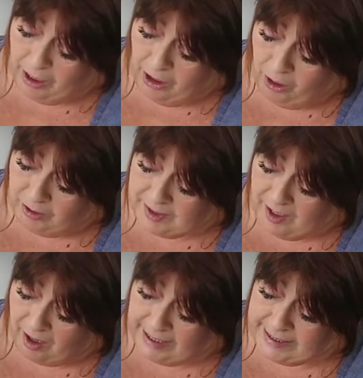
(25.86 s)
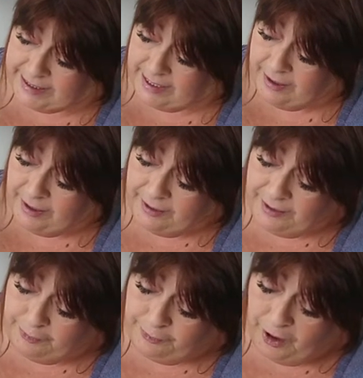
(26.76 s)
alongside
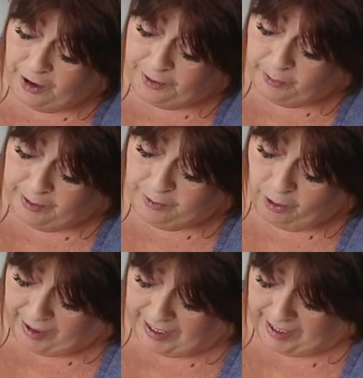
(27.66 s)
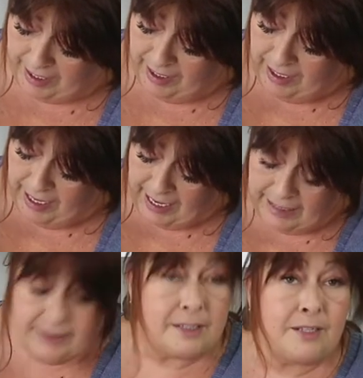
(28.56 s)
the fir that we've got here
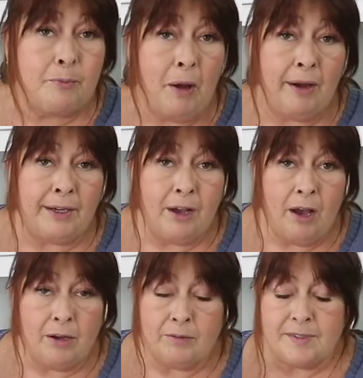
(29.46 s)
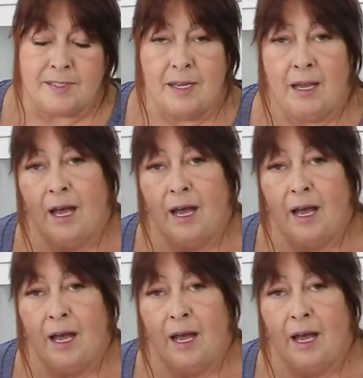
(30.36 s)
and the pine cones.